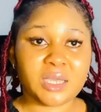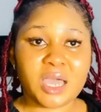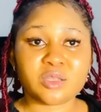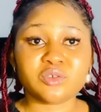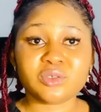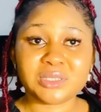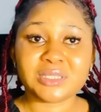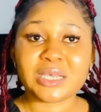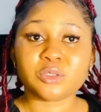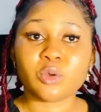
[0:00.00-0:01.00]
and use
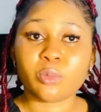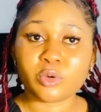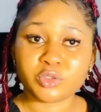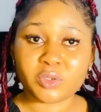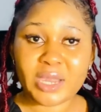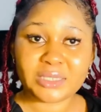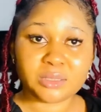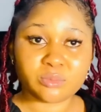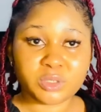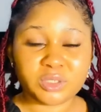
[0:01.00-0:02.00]
it as your
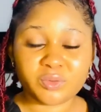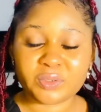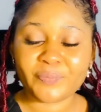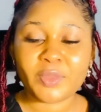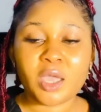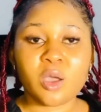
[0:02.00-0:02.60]
moisturizing body cream.